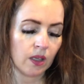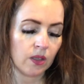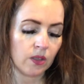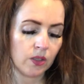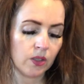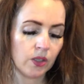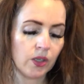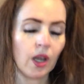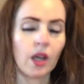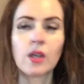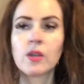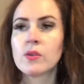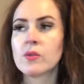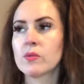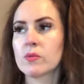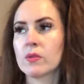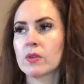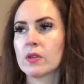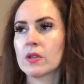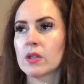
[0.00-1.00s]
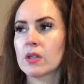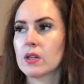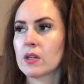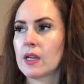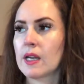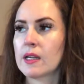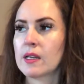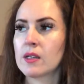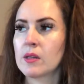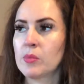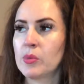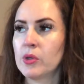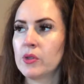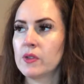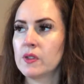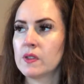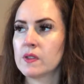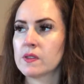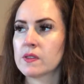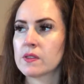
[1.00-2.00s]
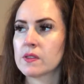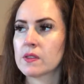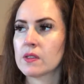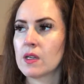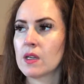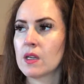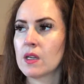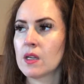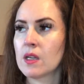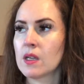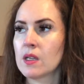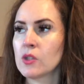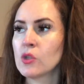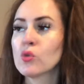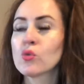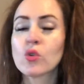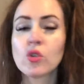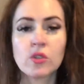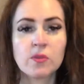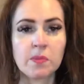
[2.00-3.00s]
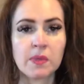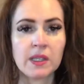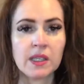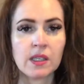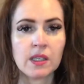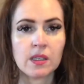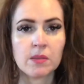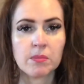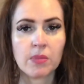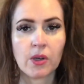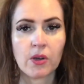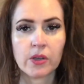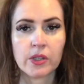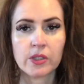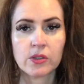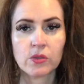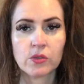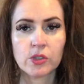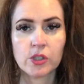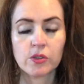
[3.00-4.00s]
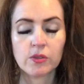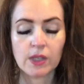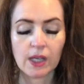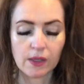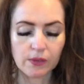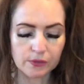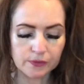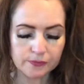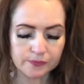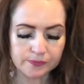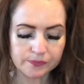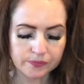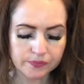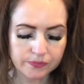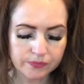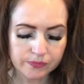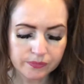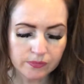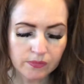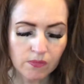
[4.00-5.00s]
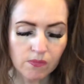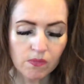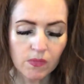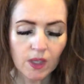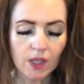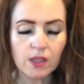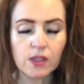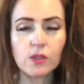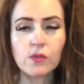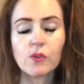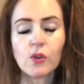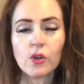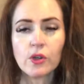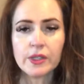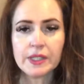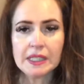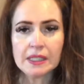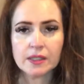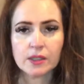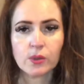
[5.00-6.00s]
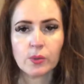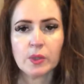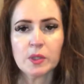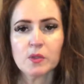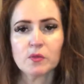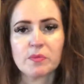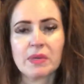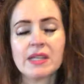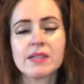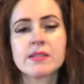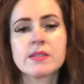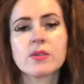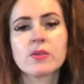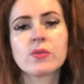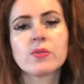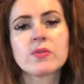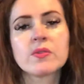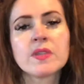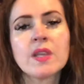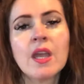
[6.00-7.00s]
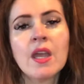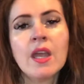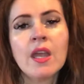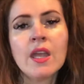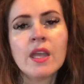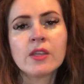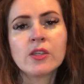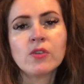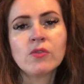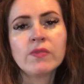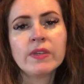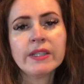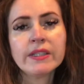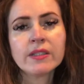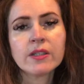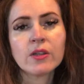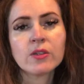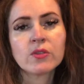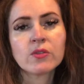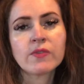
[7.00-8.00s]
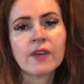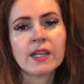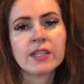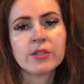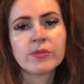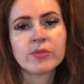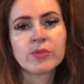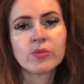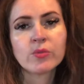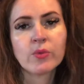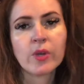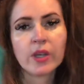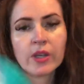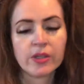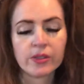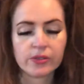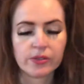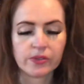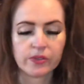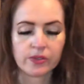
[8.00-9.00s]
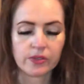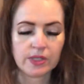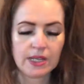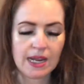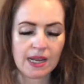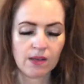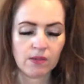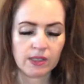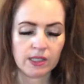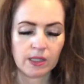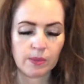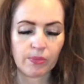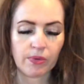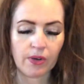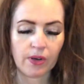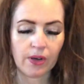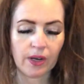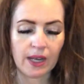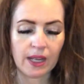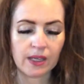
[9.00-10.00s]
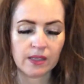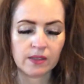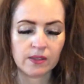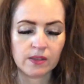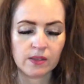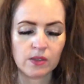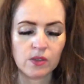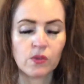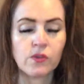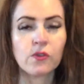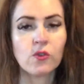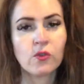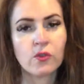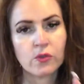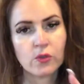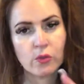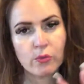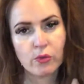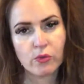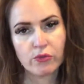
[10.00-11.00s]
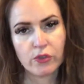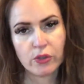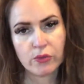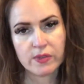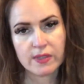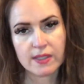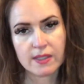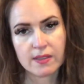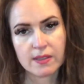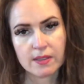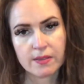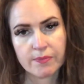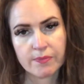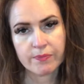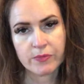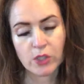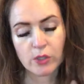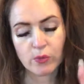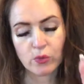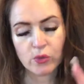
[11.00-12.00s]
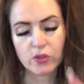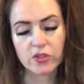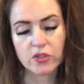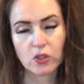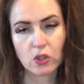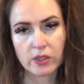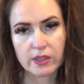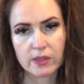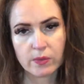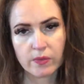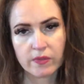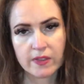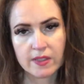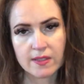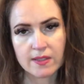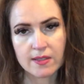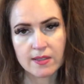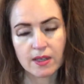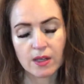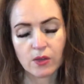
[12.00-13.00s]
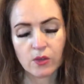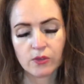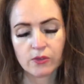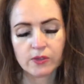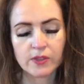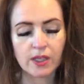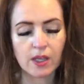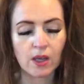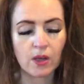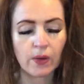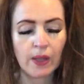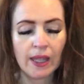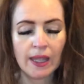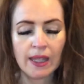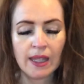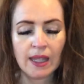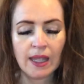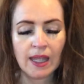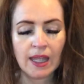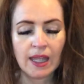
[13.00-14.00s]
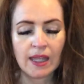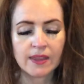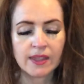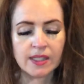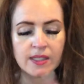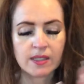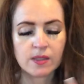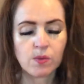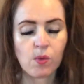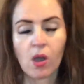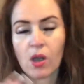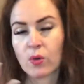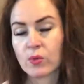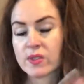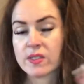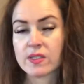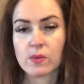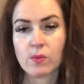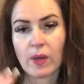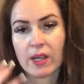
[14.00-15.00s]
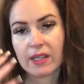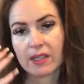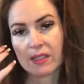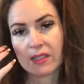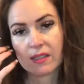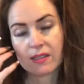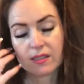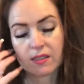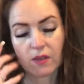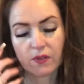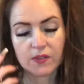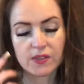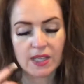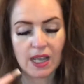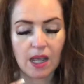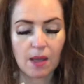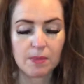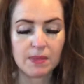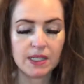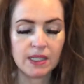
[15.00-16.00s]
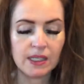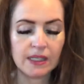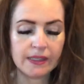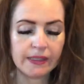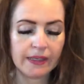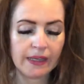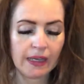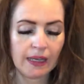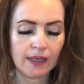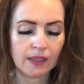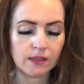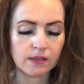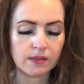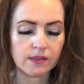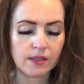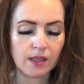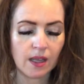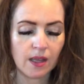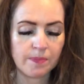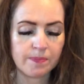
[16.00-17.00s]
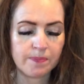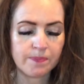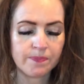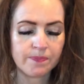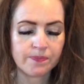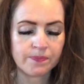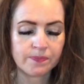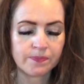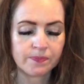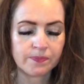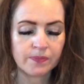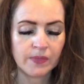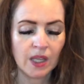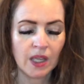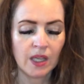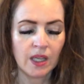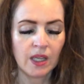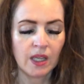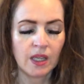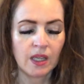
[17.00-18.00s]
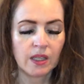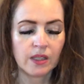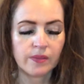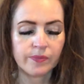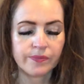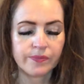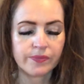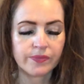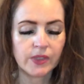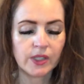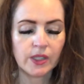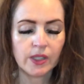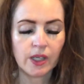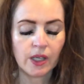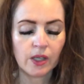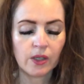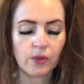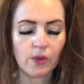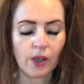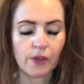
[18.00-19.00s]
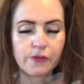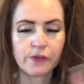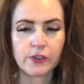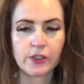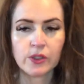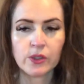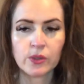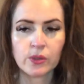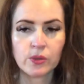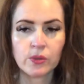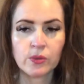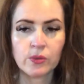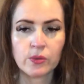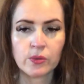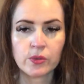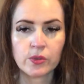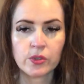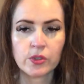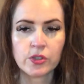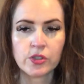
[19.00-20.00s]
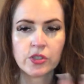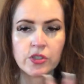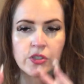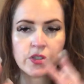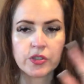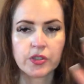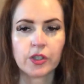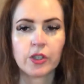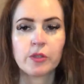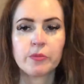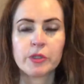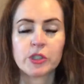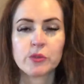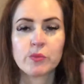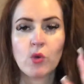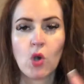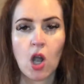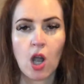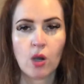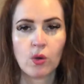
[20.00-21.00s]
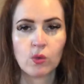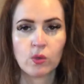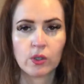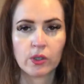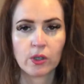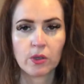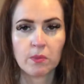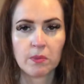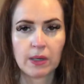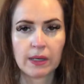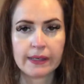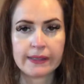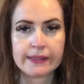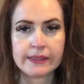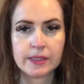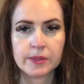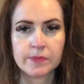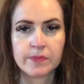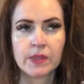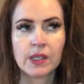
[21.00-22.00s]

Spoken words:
know, how can I put this? You could be embarking on new love. You've got here the Queen of Pentacles. You really know your value and your worth now, Libra, and you're more rooted. You're more solid within self. So this is why all this awakening stuff is happening. And, you know, I feel you're just so much more whole and complete,